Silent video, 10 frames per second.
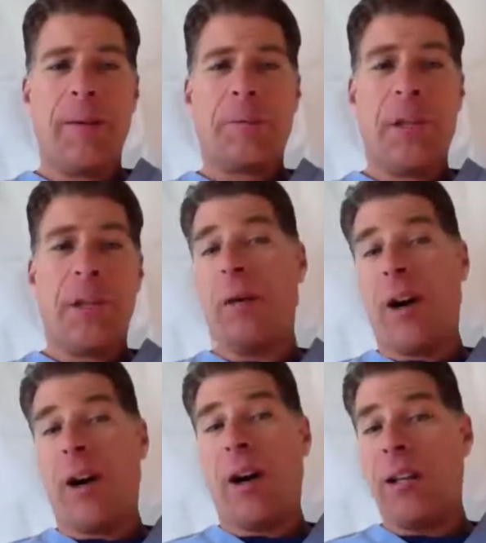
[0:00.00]
And so in
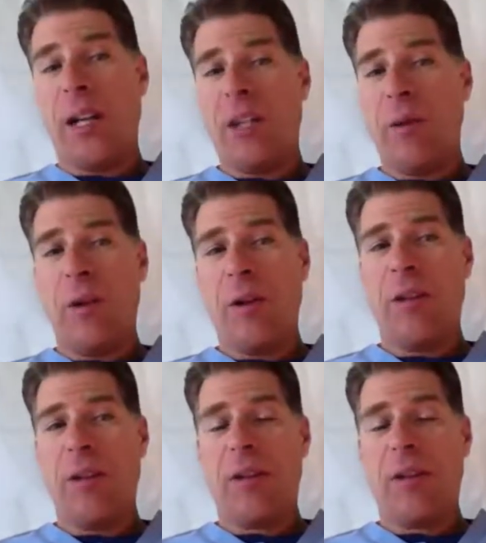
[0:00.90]
our sexually
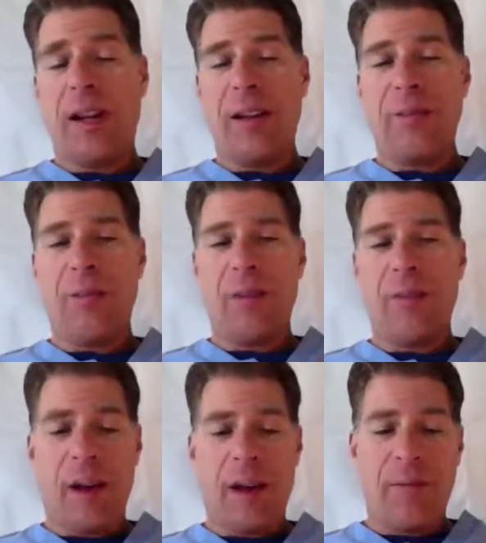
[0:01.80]
abused uh,
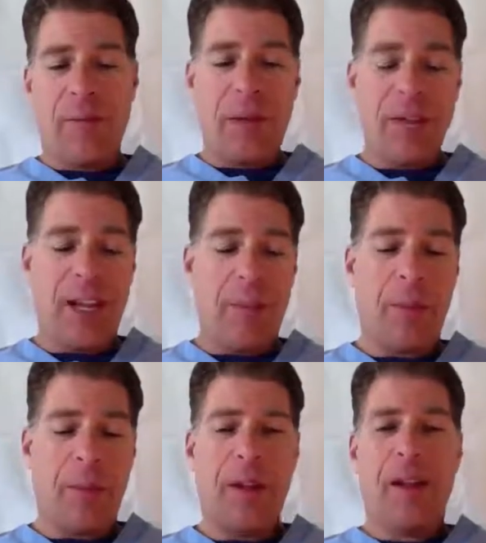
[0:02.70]
uh, female
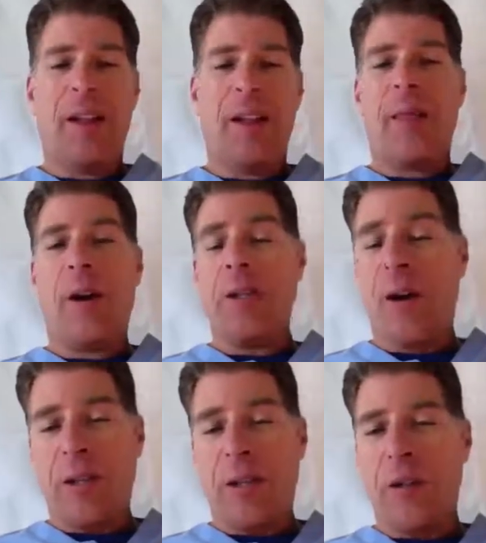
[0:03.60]
sample, those who had
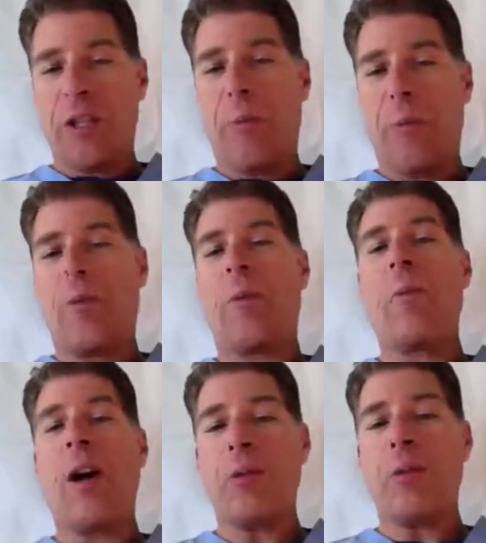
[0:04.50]
social support were
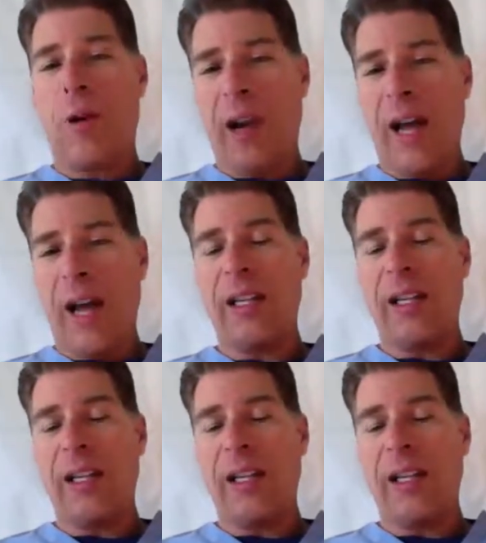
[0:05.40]
much more likely